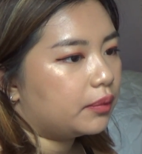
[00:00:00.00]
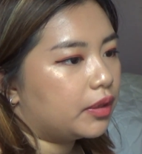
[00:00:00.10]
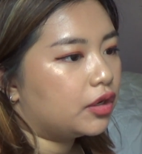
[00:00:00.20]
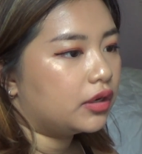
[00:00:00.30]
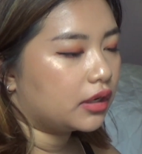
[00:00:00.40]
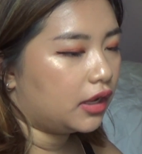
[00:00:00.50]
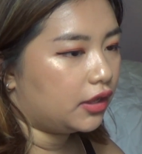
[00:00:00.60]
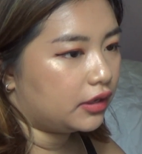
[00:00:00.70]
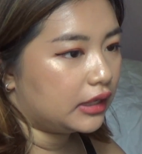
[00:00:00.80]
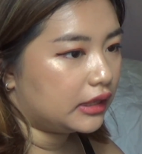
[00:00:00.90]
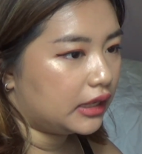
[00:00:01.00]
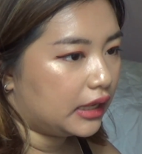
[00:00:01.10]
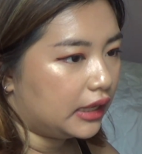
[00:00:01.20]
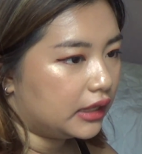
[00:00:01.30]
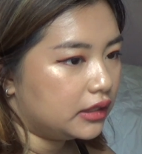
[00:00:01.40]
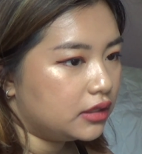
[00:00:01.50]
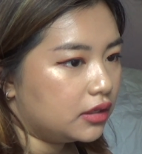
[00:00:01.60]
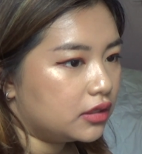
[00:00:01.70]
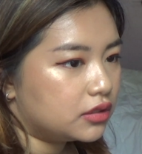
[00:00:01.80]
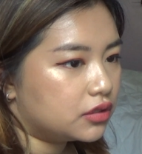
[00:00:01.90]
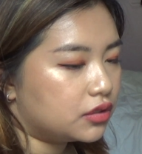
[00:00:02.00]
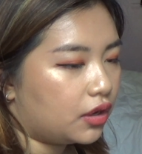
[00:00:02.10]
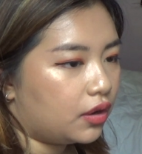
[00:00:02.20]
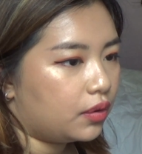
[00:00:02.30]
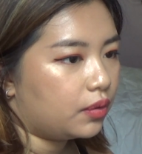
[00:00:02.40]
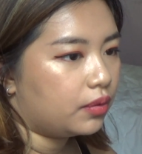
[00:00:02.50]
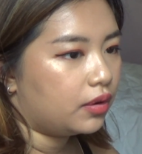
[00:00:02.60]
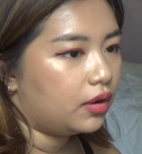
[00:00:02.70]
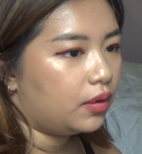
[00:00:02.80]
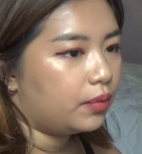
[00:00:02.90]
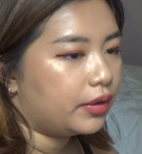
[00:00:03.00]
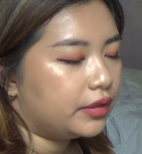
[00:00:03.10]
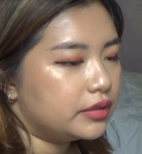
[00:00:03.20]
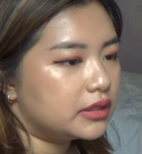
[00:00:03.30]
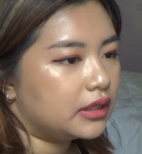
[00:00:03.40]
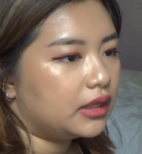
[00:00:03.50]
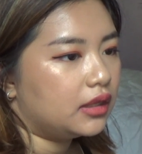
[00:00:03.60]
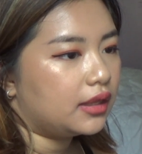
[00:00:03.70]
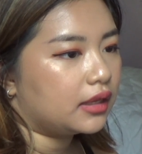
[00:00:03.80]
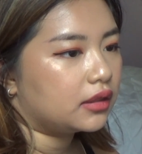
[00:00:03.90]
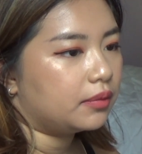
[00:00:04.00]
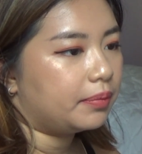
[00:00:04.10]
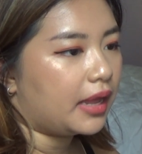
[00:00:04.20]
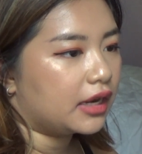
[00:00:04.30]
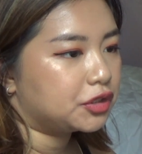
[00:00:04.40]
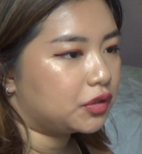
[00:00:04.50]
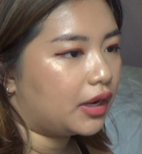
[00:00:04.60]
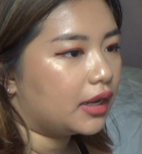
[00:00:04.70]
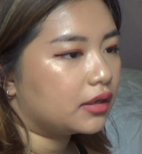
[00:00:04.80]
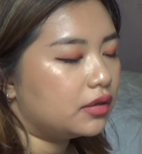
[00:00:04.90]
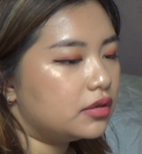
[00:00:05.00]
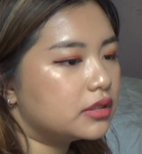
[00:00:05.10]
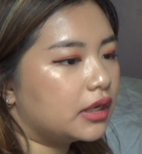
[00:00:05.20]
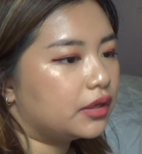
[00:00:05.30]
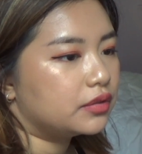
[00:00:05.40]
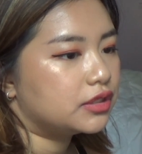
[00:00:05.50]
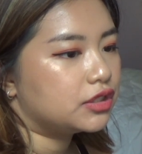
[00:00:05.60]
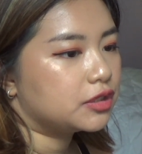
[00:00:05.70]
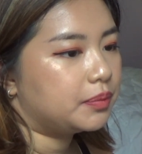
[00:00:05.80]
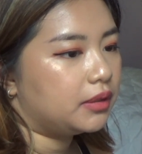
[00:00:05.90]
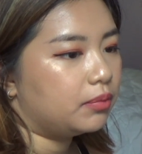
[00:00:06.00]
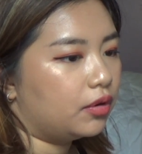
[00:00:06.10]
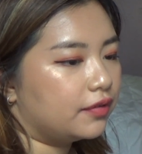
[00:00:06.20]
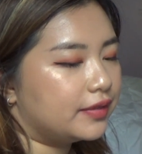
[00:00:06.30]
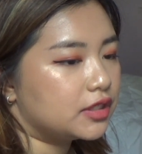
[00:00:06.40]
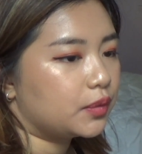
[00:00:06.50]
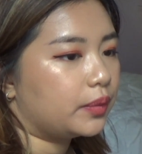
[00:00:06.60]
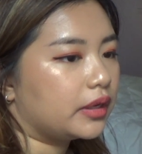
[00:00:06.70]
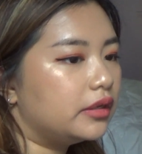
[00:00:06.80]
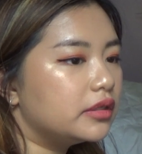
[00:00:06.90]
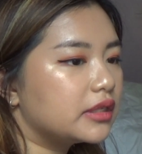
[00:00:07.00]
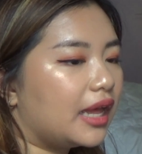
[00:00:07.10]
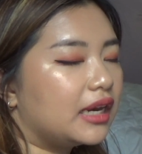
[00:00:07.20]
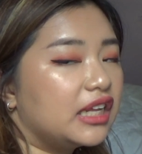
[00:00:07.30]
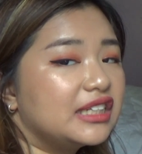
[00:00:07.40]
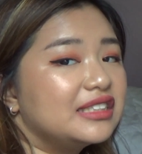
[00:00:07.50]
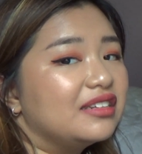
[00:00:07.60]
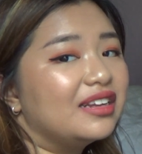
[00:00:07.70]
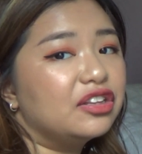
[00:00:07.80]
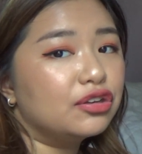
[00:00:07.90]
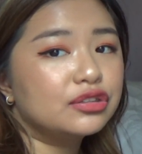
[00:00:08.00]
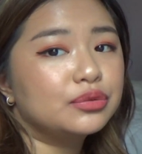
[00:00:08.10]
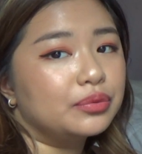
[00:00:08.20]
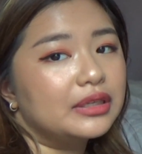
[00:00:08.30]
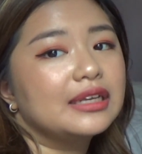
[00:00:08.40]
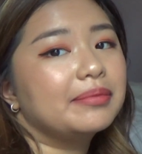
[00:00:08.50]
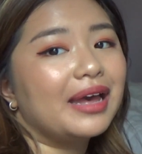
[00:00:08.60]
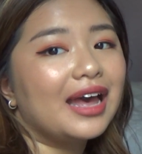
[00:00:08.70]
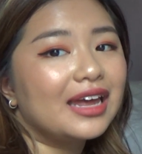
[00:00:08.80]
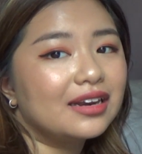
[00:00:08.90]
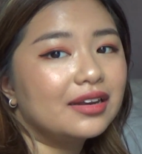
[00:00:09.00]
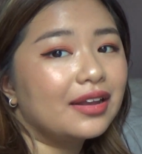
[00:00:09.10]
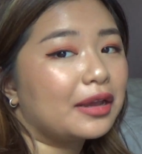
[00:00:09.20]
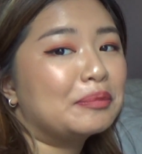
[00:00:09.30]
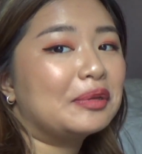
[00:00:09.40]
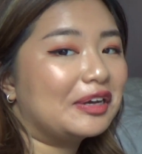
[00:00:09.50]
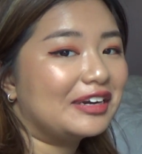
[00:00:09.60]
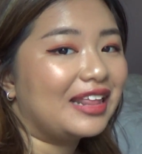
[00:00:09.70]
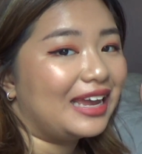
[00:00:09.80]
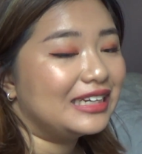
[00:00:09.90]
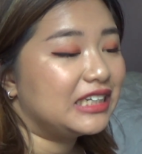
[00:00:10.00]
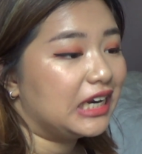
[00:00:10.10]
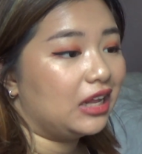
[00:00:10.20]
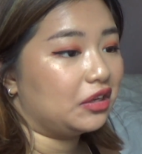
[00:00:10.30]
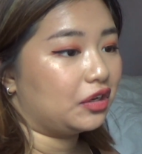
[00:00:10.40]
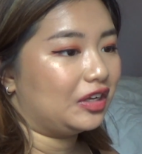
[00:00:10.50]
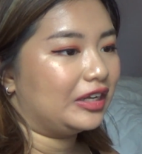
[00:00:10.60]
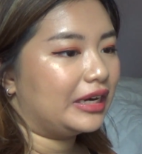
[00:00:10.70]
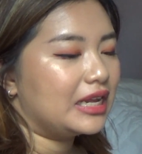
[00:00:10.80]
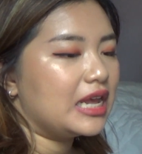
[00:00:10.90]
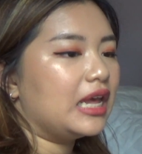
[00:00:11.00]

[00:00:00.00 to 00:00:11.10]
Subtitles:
We couldn't color anything in. So where you see the black triangles, that used to just be more of these squiggles, and it looked really bad. I'm not gonna lie, it did not look good.